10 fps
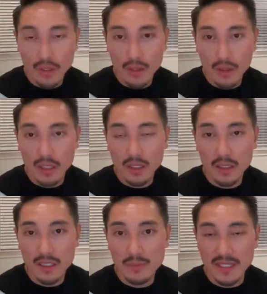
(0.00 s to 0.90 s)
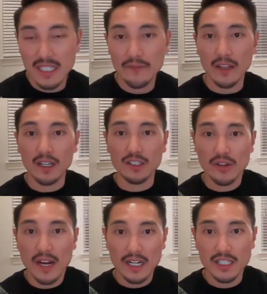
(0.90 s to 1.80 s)
the specific
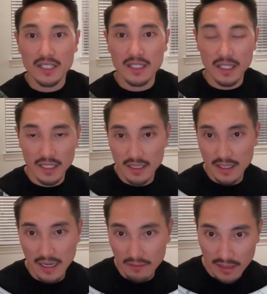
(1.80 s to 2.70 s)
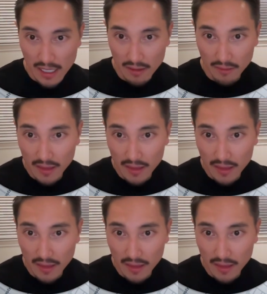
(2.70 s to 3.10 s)
attractions in downtown.